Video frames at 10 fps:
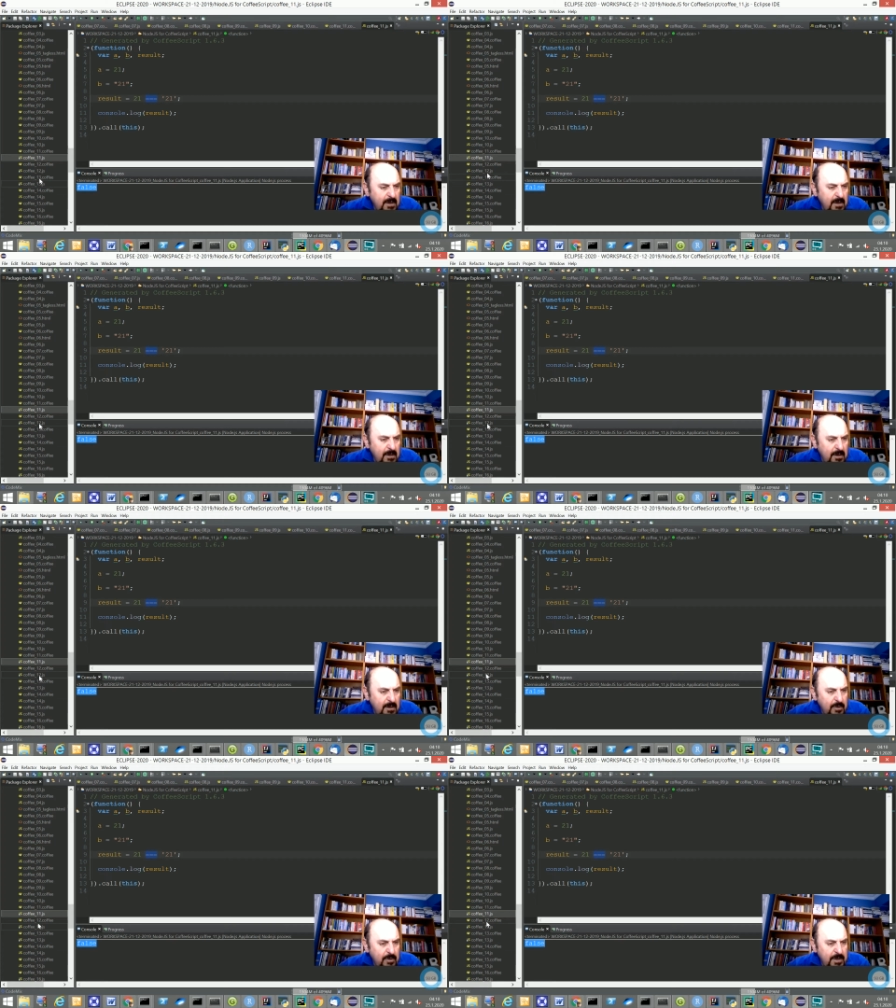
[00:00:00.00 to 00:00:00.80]

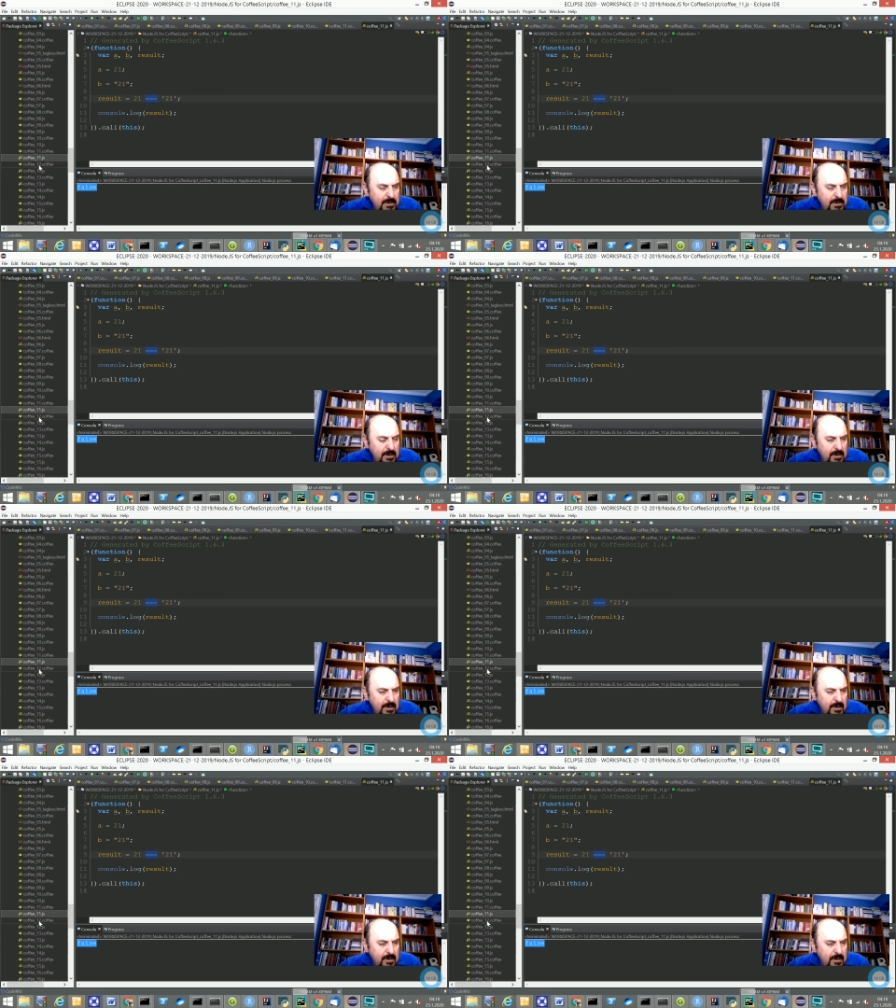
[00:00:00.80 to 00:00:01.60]

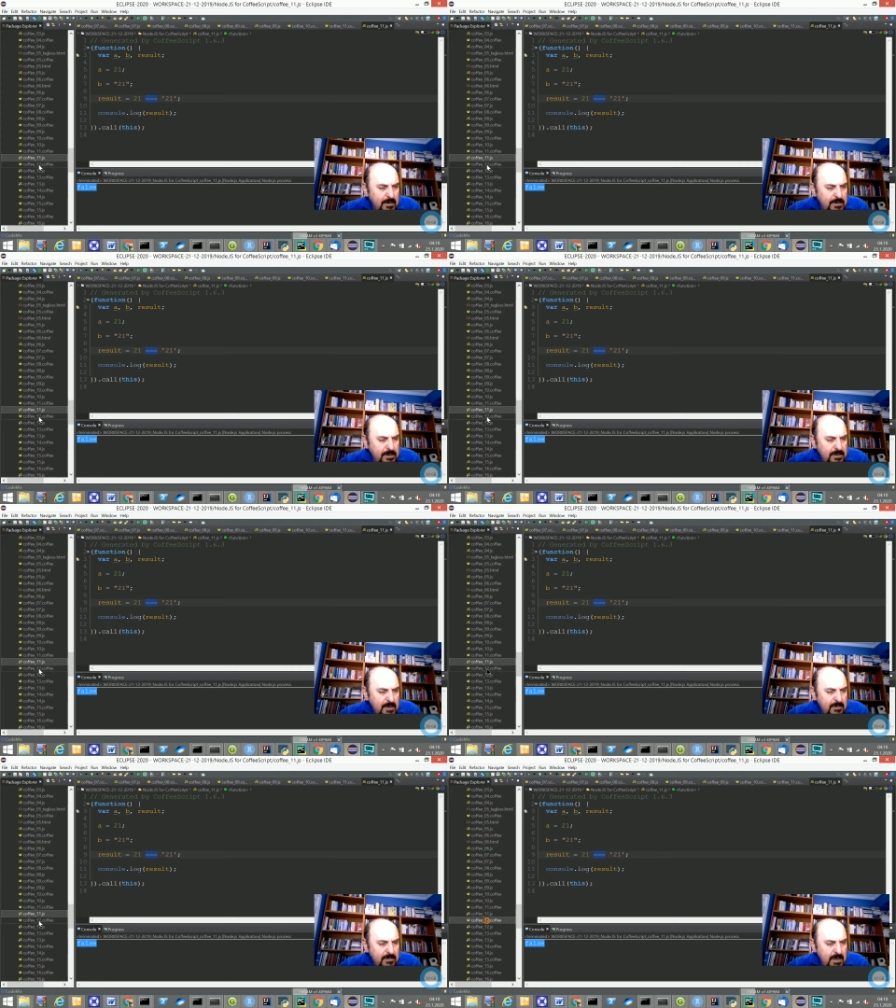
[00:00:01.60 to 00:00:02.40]
Okay, just I
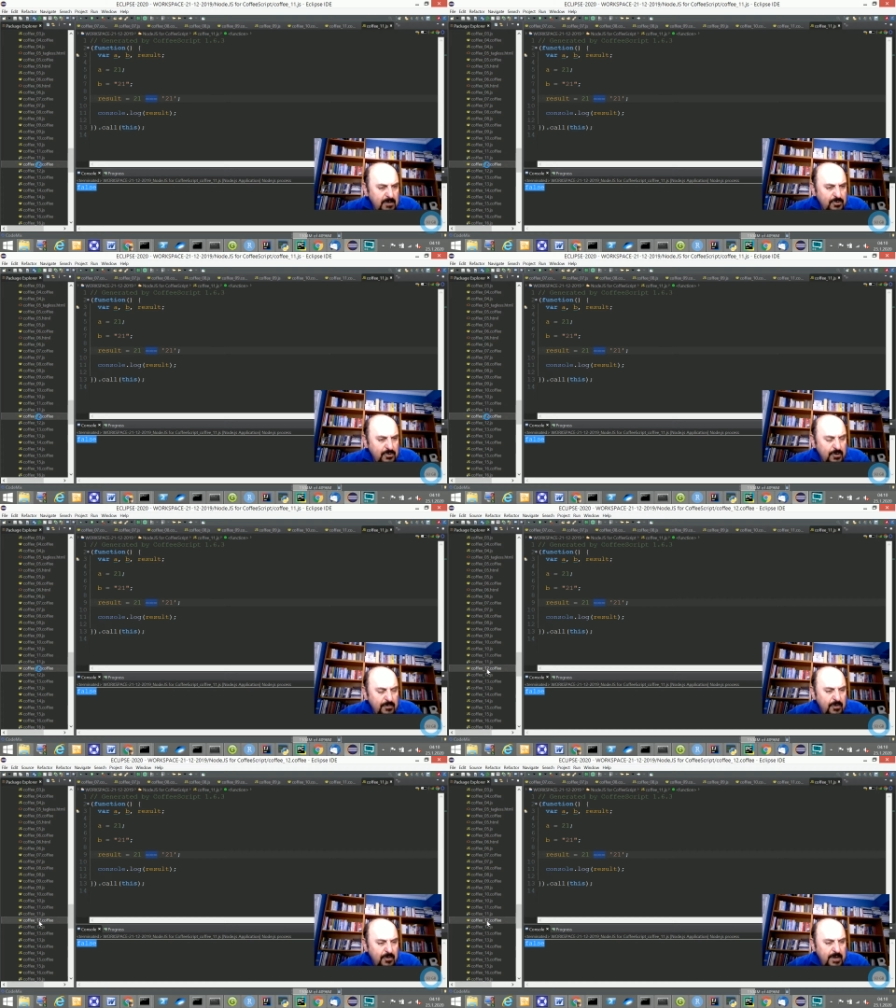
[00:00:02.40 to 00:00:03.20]
would like to show
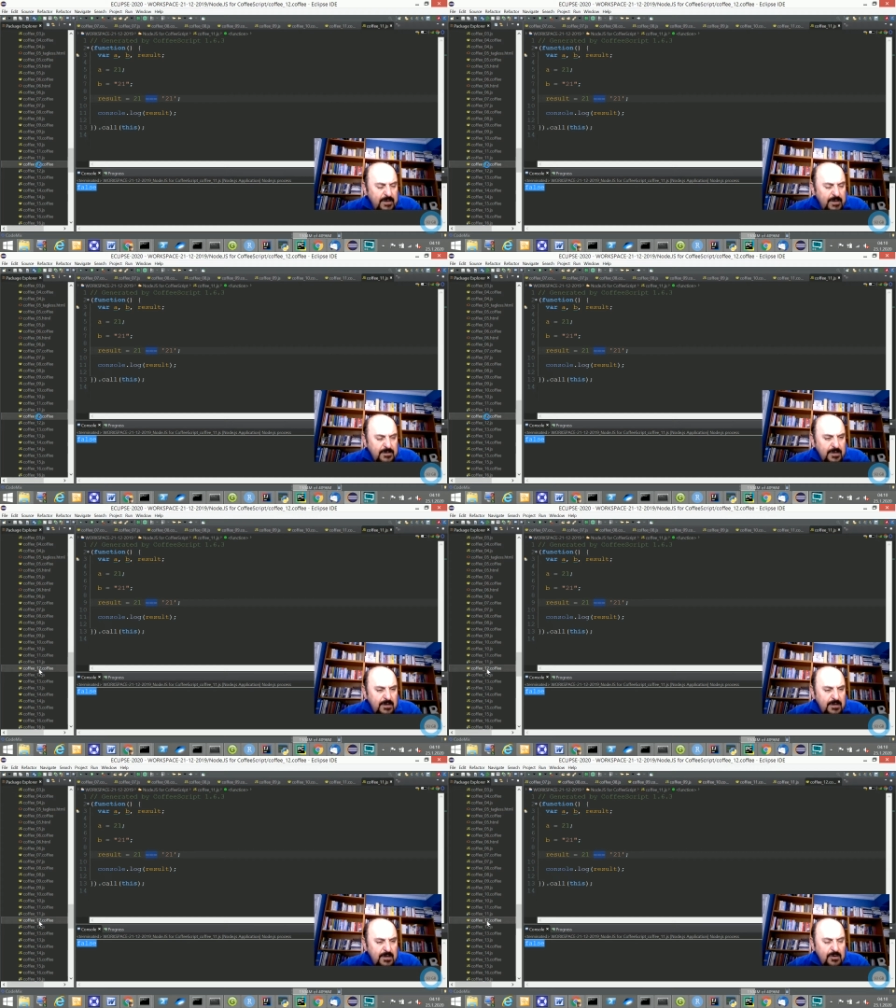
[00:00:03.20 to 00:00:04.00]
you
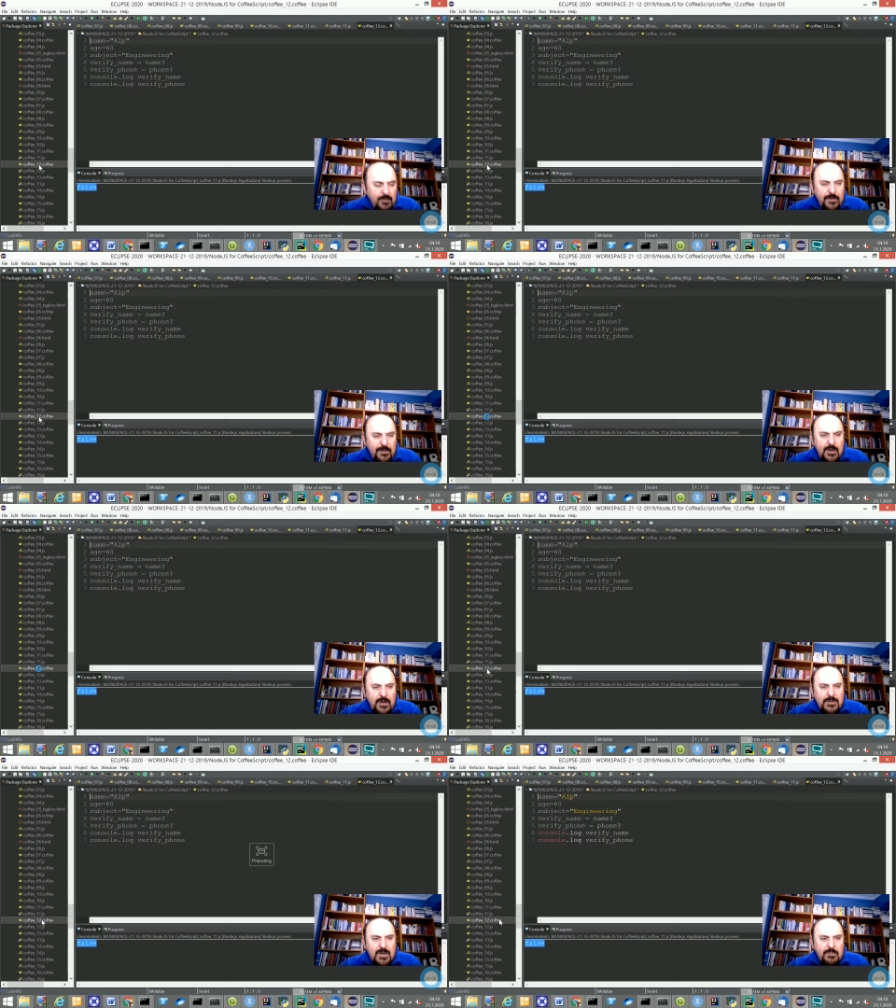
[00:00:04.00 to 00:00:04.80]
another coffee
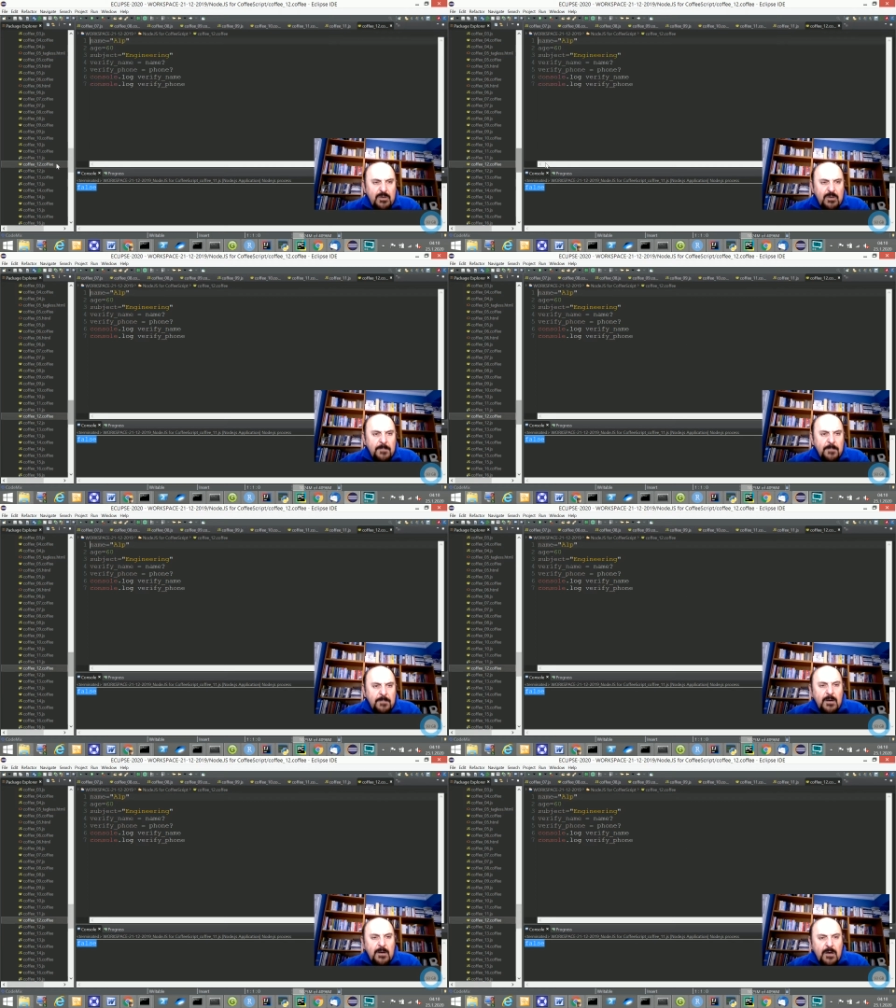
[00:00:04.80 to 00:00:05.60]
example.
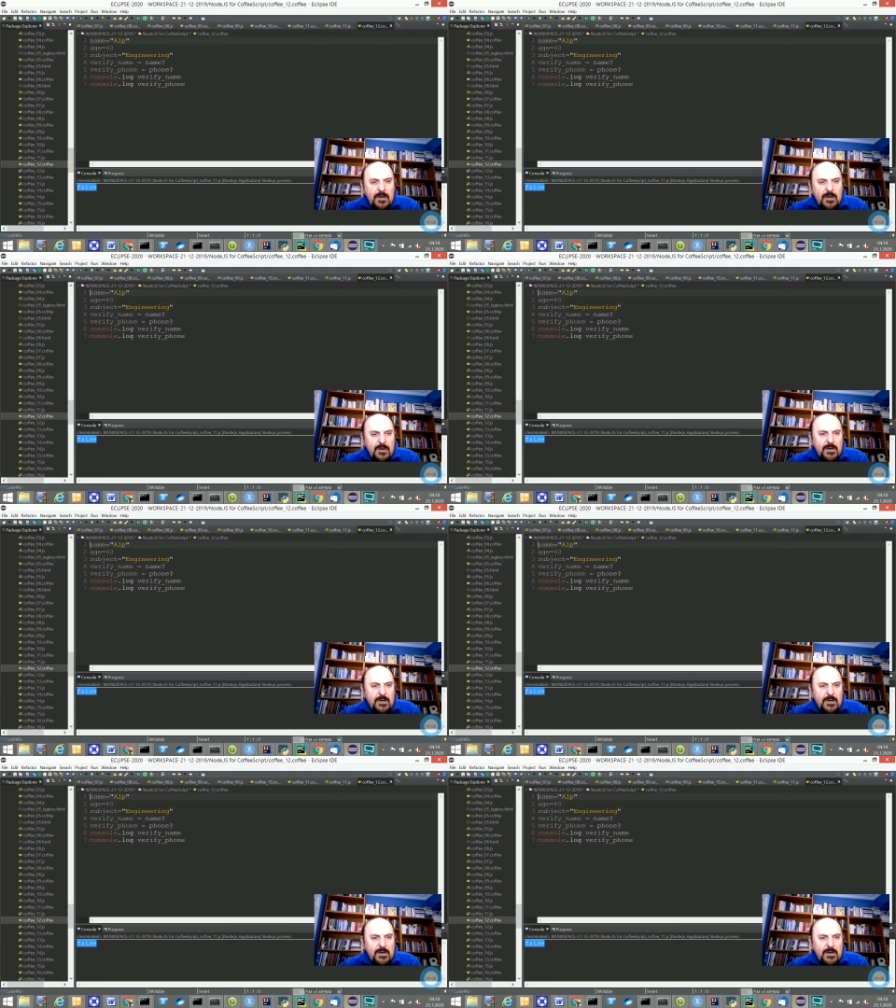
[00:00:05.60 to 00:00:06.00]
I here